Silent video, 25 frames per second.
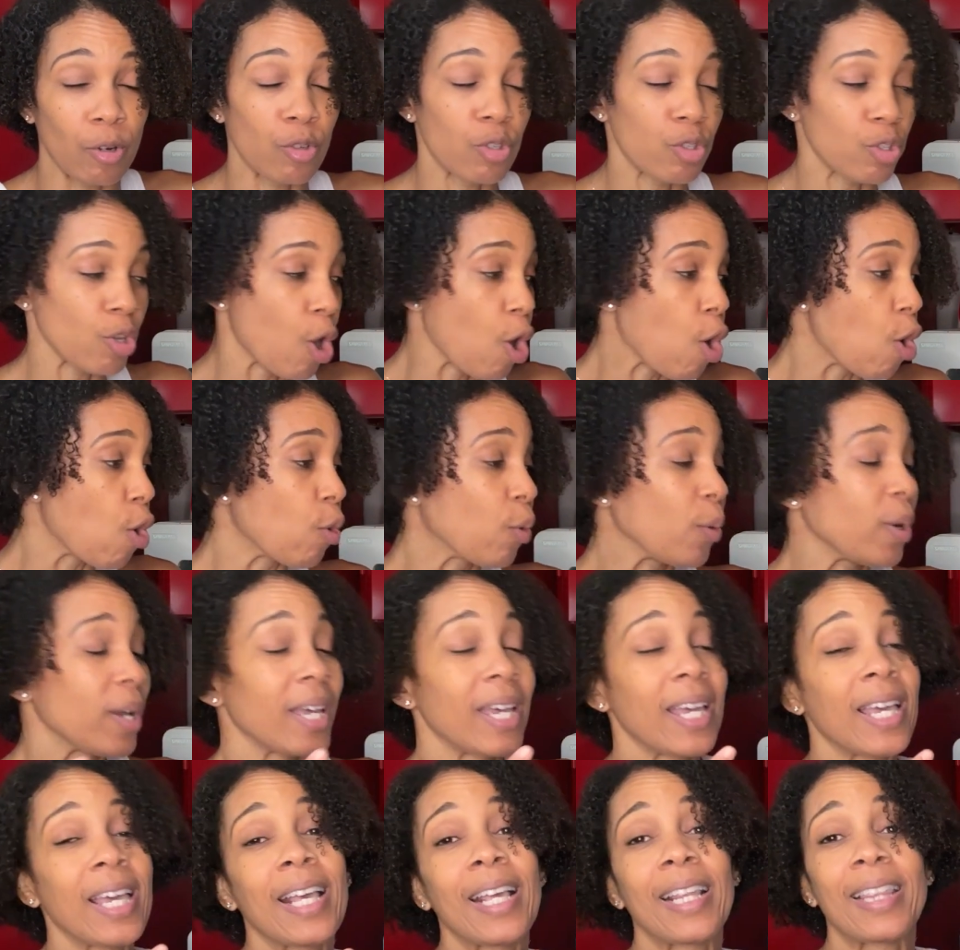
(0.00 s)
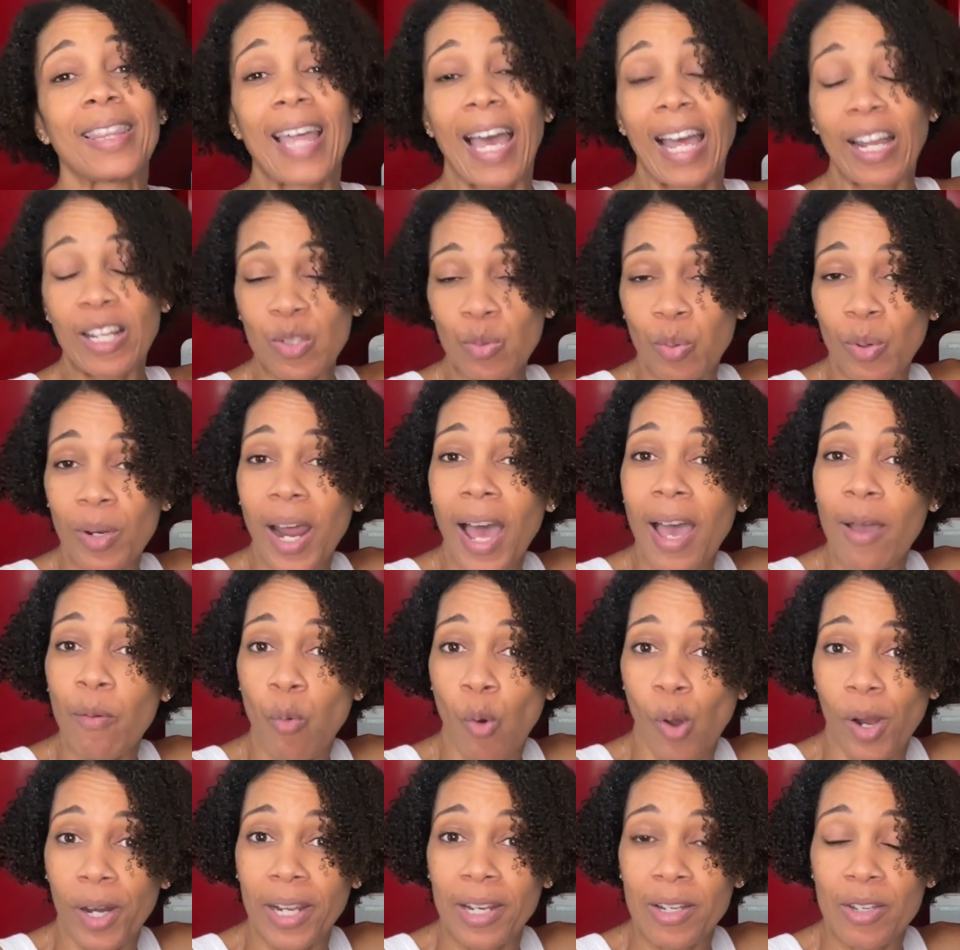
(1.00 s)
So that's what I
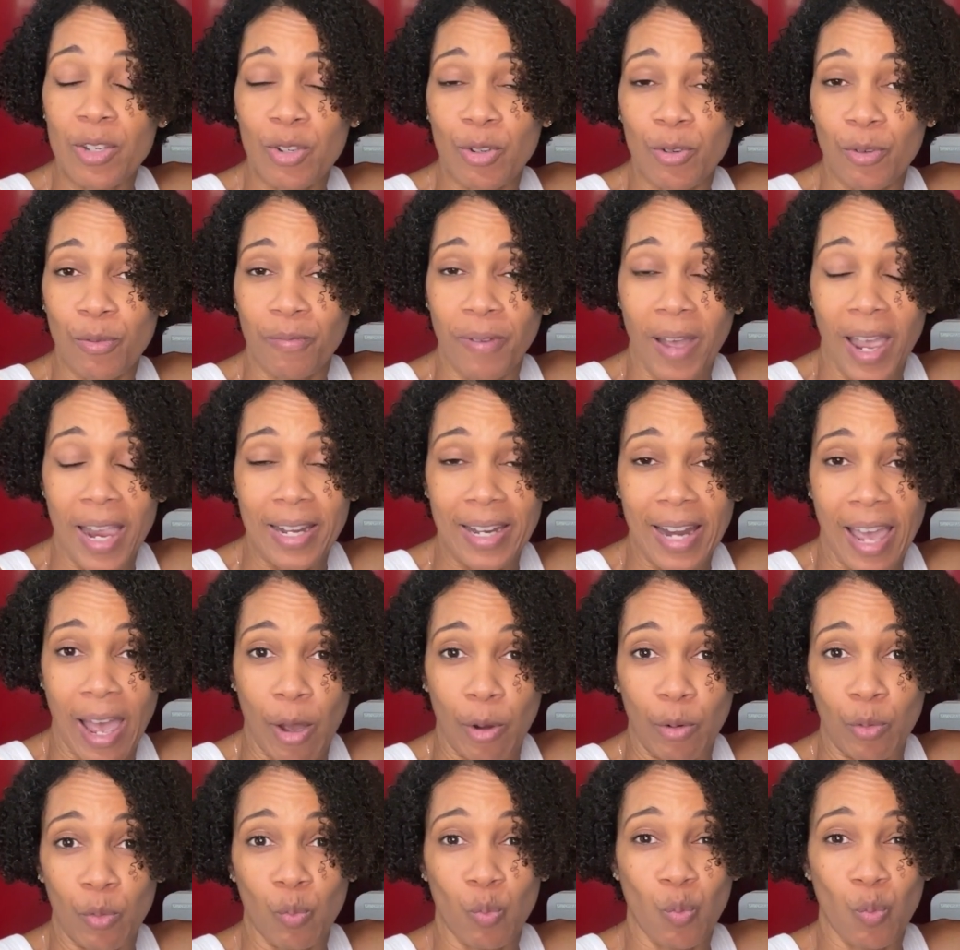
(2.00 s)
wanted to find out,